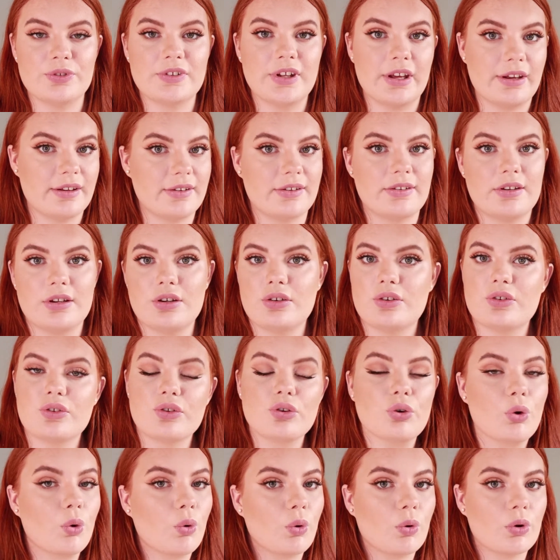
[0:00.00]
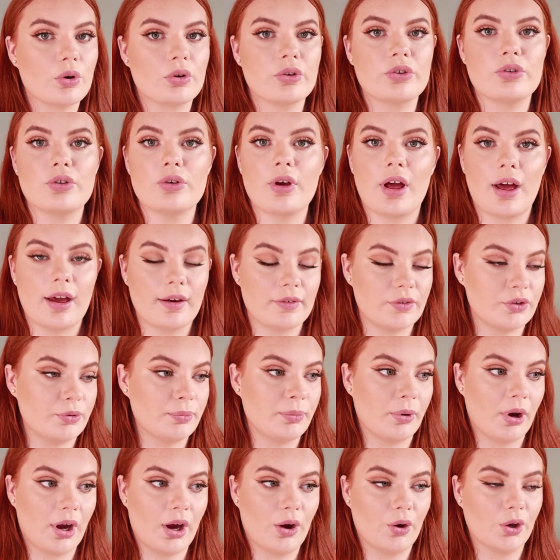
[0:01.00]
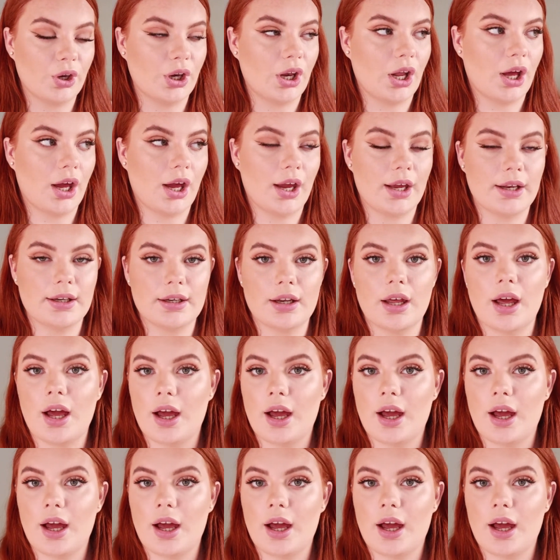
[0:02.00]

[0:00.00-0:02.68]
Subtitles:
test in stores, you have to buy online.